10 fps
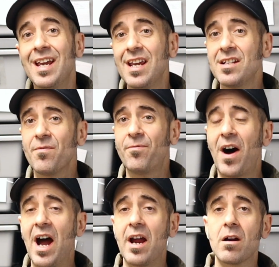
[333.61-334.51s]
He's a
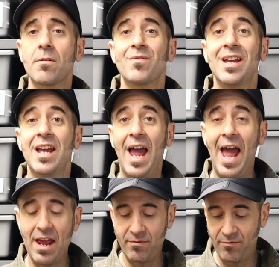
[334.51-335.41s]
fire het